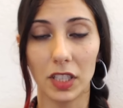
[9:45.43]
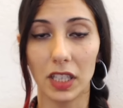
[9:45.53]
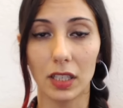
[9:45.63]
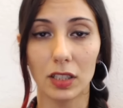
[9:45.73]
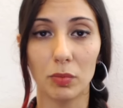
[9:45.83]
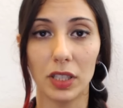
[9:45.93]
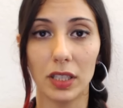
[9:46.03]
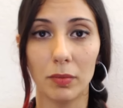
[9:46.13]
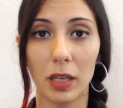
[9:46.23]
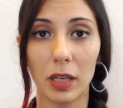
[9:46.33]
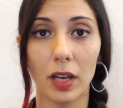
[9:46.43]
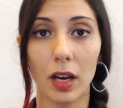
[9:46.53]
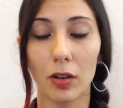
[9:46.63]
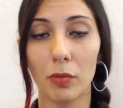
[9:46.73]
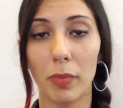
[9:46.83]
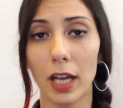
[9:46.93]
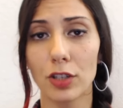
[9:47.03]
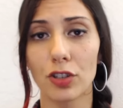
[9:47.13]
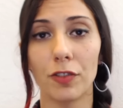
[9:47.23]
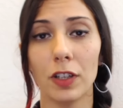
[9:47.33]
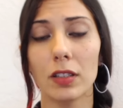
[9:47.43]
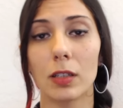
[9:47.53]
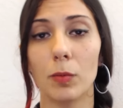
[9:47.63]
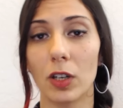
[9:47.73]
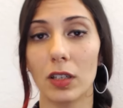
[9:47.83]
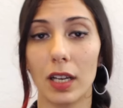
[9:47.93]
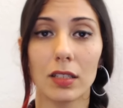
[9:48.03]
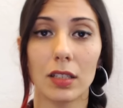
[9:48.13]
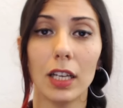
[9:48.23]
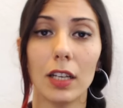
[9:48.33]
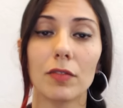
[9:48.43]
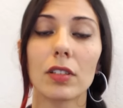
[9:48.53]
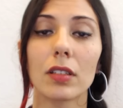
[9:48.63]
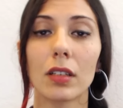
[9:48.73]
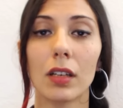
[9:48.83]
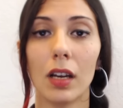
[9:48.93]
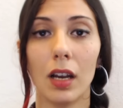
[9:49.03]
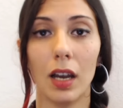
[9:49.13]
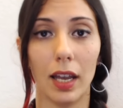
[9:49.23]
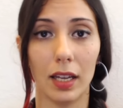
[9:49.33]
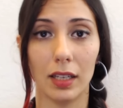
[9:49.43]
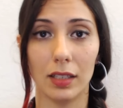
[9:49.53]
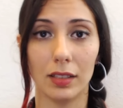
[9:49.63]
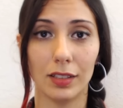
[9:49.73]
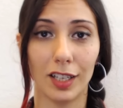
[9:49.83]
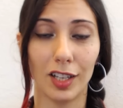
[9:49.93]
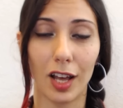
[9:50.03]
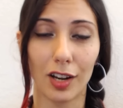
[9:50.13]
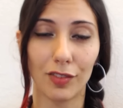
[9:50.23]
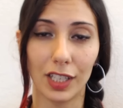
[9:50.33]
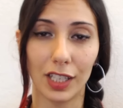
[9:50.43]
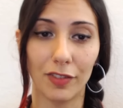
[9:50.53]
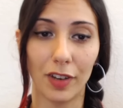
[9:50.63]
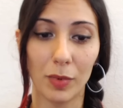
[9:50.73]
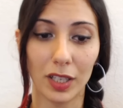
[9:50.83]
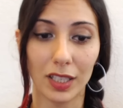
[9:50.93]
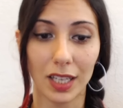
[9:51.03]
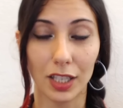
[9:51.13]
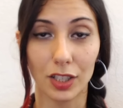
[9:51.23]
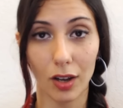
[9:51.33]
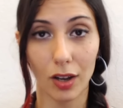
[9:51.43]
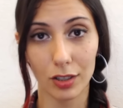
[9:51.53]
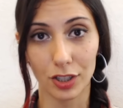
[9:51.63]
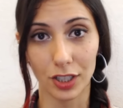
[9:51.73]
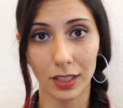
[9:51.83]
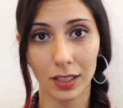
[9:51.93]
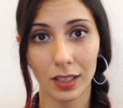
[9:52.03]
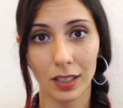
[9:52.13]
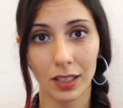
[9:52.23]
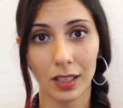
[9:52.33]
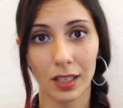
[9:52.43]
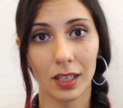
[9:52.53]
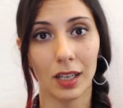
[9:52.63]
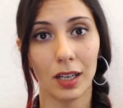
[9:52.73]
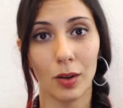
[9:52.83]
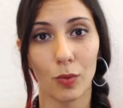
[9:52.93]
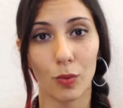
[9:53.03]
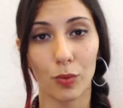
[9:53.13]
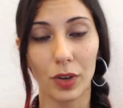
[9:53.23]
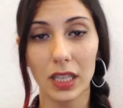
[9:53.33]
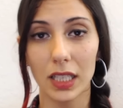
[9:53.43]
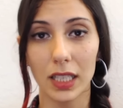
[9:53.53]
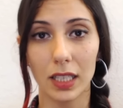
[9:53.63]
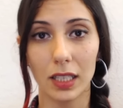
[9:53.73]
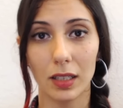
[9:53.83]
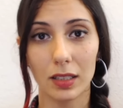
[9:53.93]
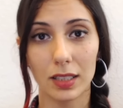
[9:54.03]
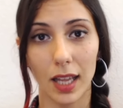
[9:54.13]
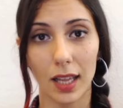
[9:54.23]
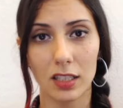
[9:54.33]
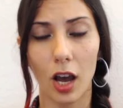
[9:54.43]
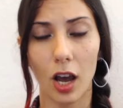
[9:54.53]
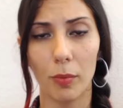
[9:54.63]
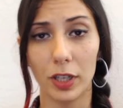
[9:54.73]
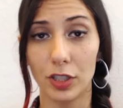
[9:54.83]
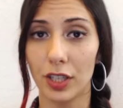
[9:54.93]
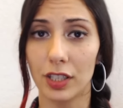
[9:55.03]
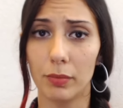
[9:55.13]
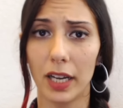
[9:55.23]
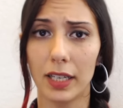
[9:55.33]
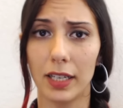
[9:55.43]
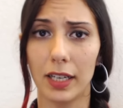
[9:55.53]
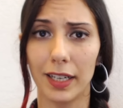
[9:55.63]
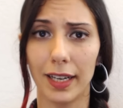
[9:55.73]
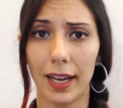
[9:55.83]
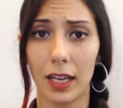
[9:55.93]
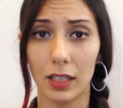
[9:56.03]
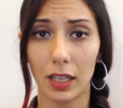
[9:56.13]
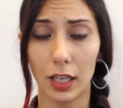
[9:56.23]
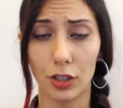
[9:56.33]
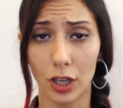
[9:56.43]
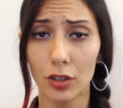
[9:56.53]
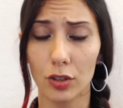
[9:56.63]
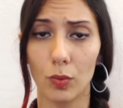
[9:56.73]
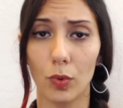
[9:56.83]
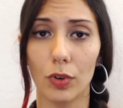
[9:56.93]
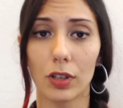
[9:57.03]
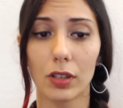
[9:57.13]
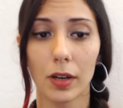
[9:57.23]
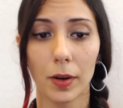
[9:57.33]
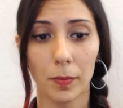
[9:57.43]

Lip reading: needing to be maybe out on a pasture field somewhere as slaves. And a lot of the feminist ideology really sets up a gender binary and a gender war.